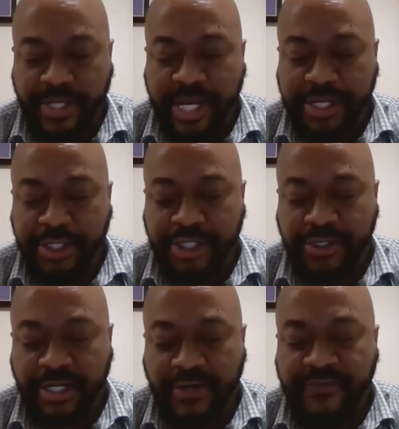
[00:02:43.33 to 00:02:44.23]
and you shall
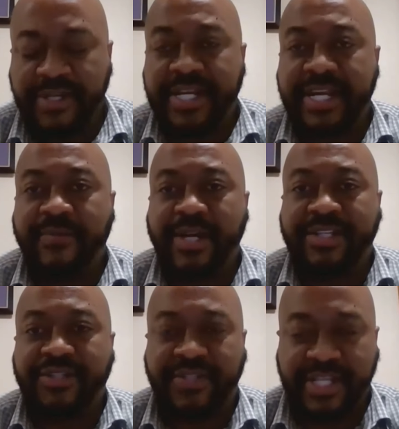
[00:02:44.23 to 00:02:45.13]
love your neighbor
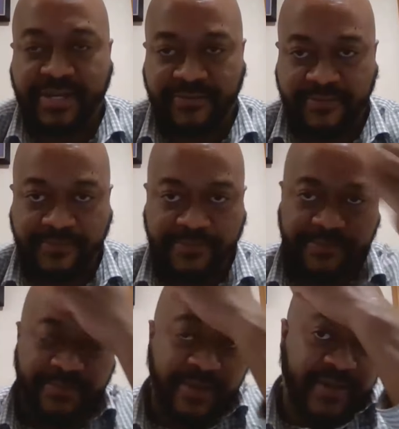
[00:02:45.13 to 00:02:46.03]
as yourself.
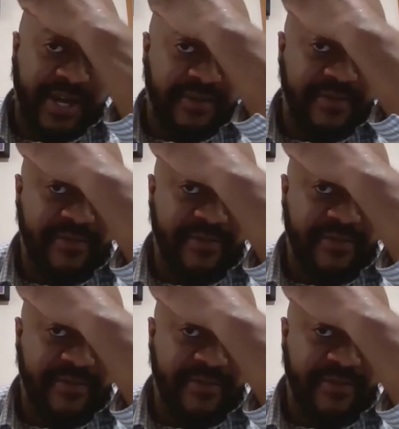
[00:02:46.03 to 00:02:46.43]
Okay?